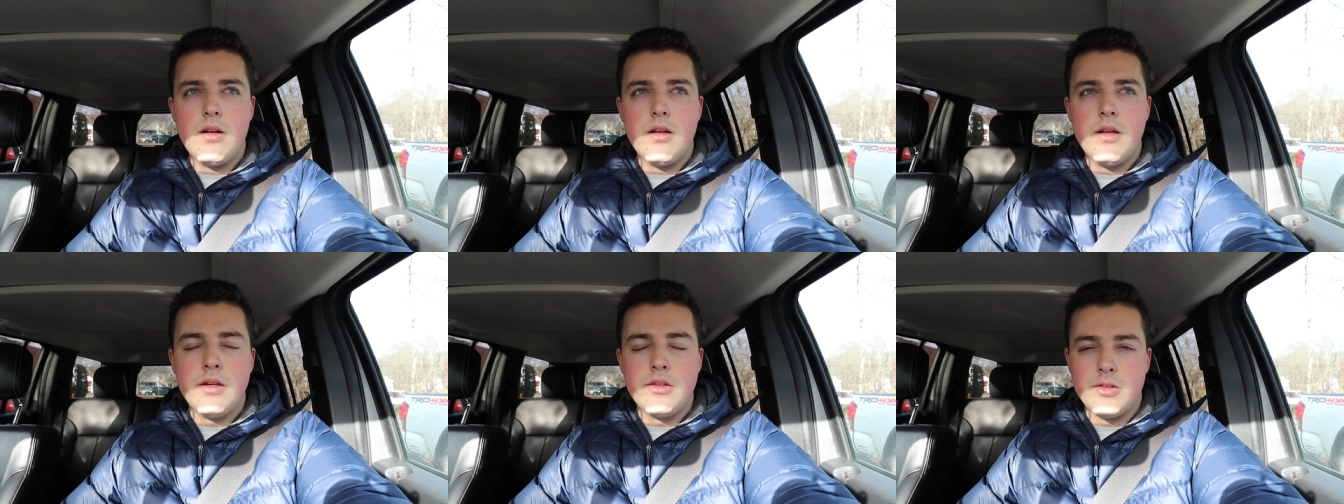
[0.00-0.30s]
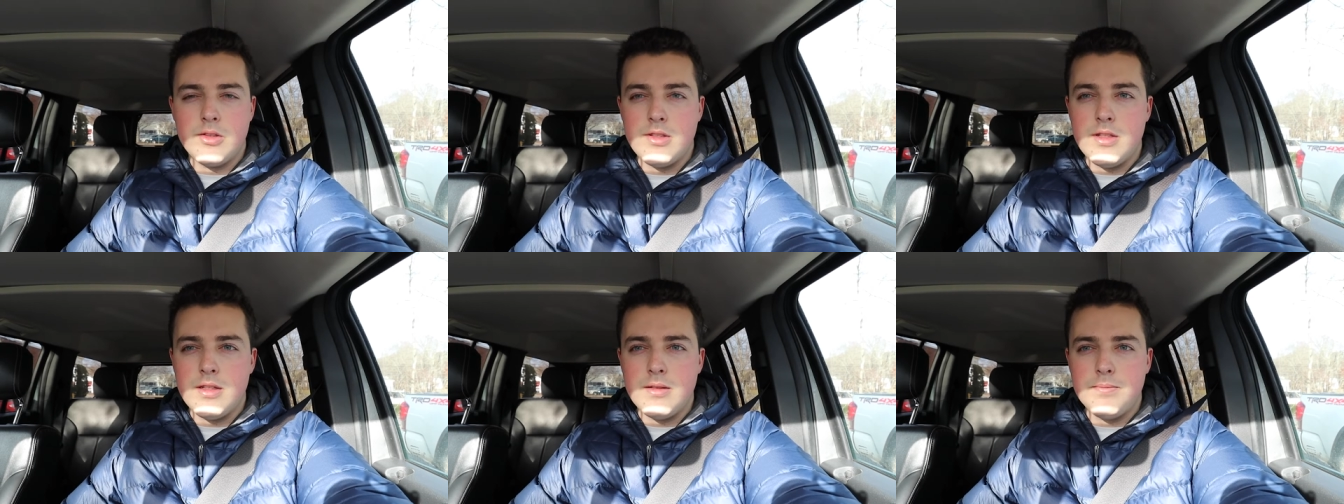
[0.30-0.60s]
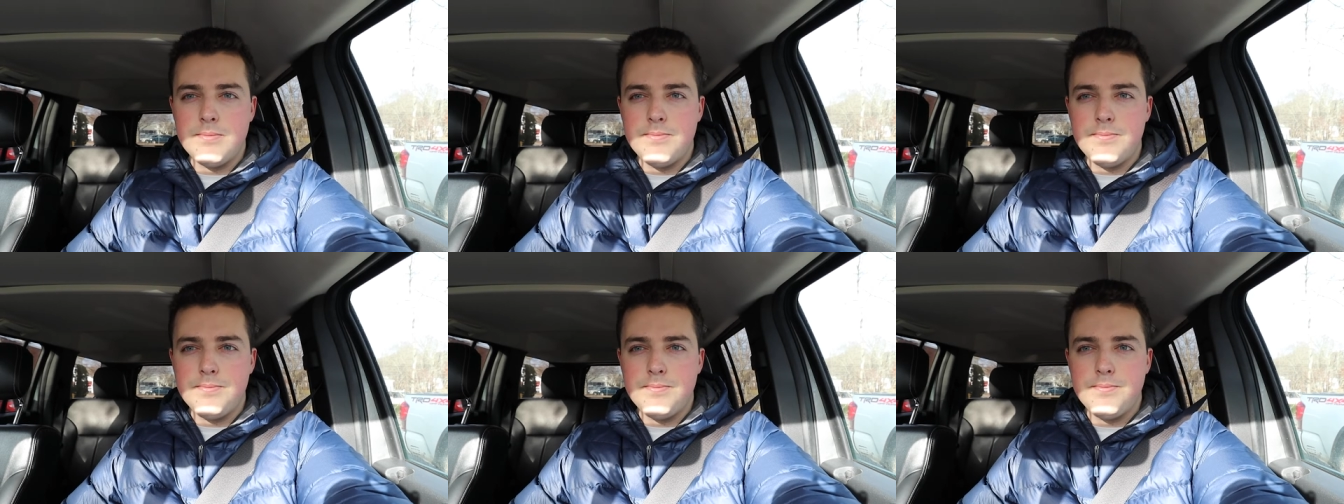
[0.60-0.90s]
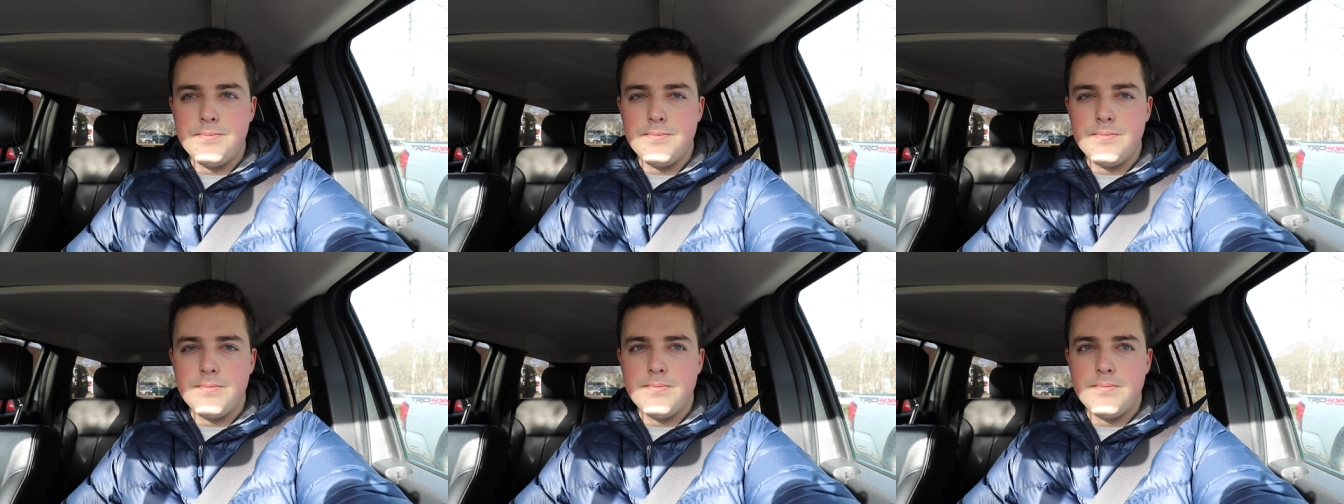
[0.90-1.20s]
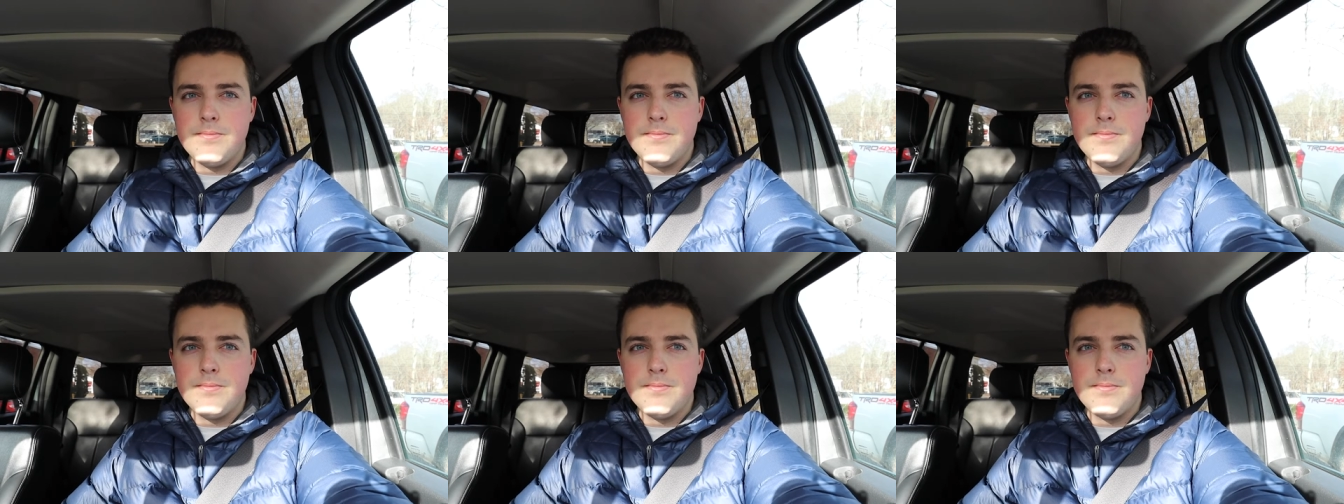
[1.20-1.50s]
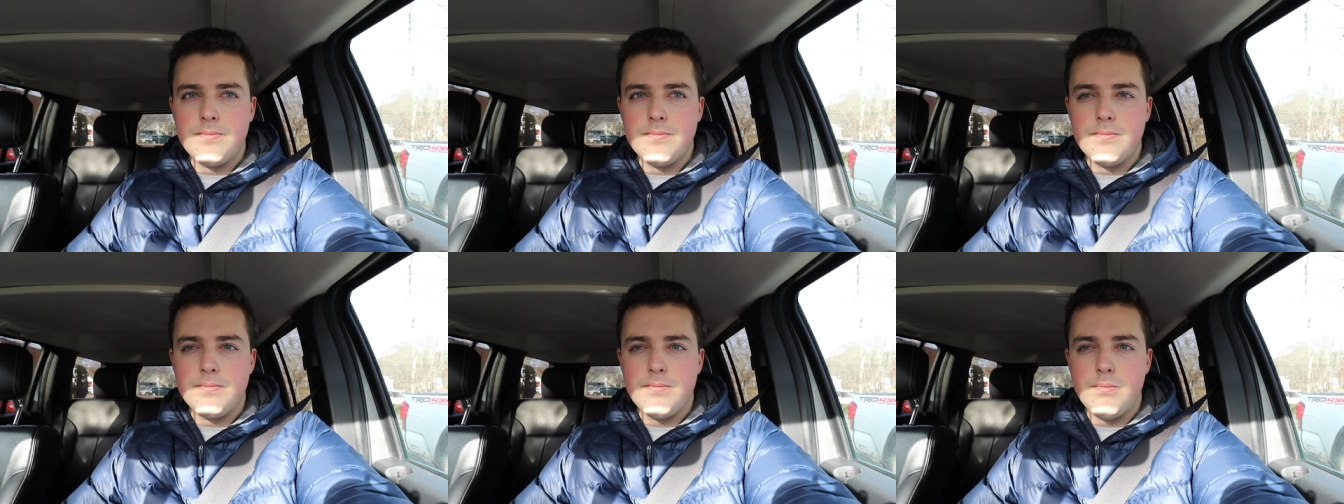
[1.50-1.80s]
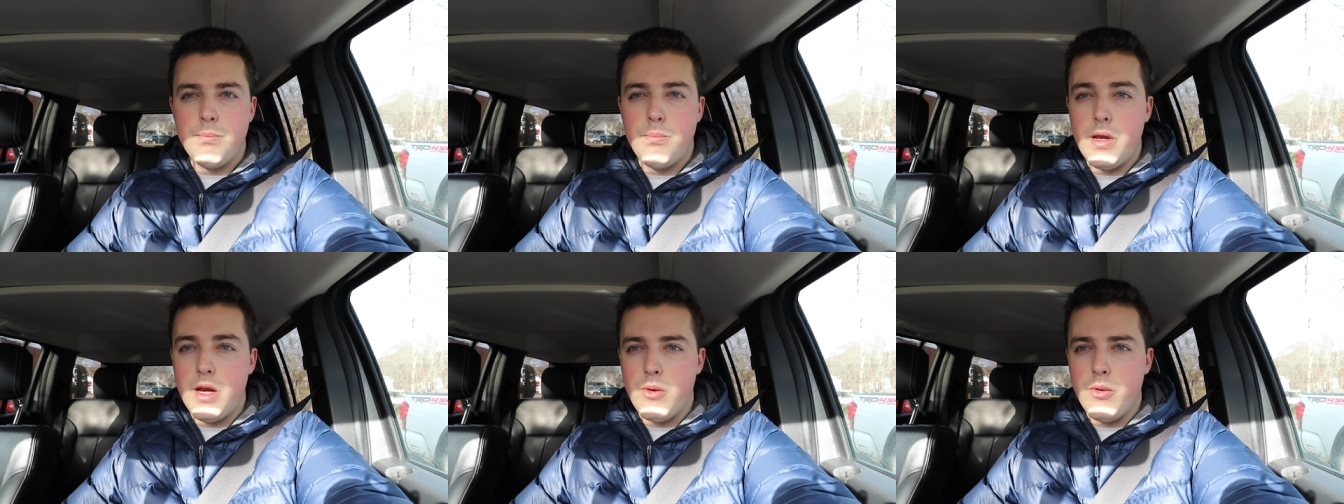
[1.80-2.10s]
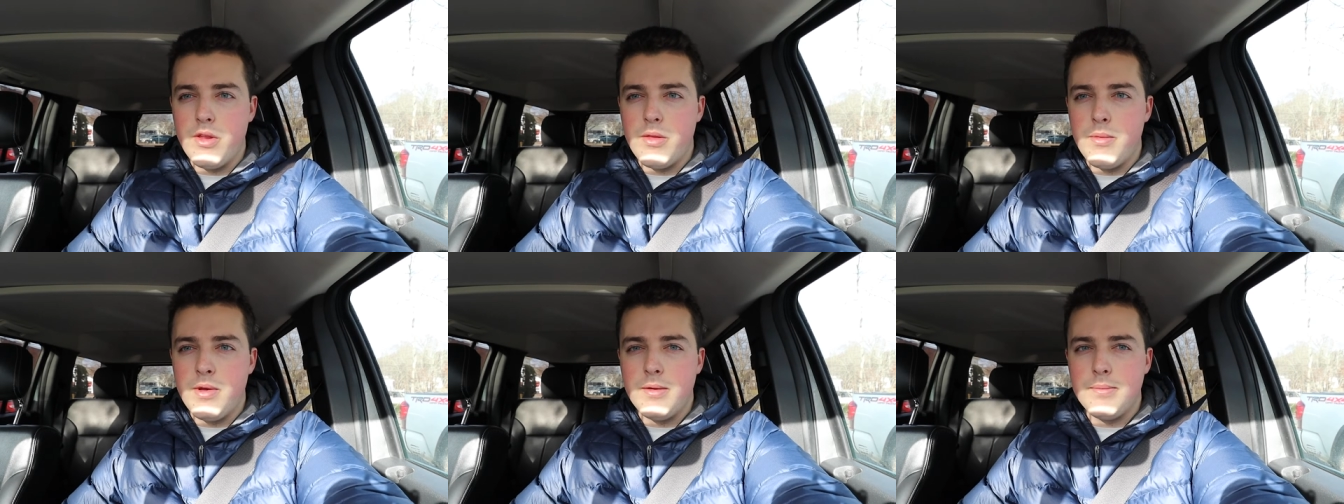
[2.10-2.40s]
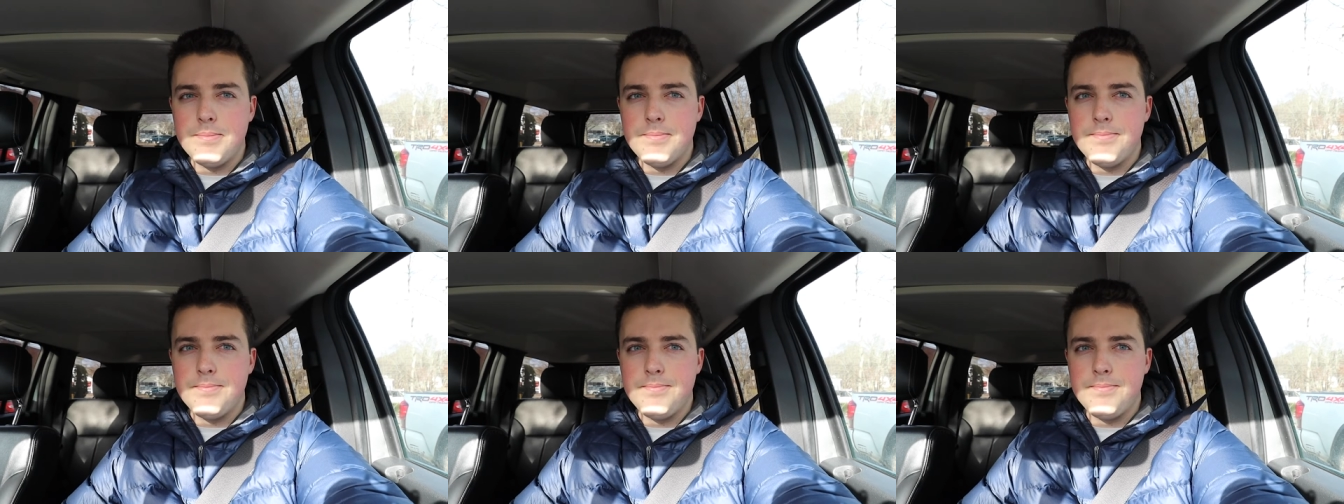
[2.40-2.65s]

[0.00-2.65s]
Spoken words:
interesting. Bear with me.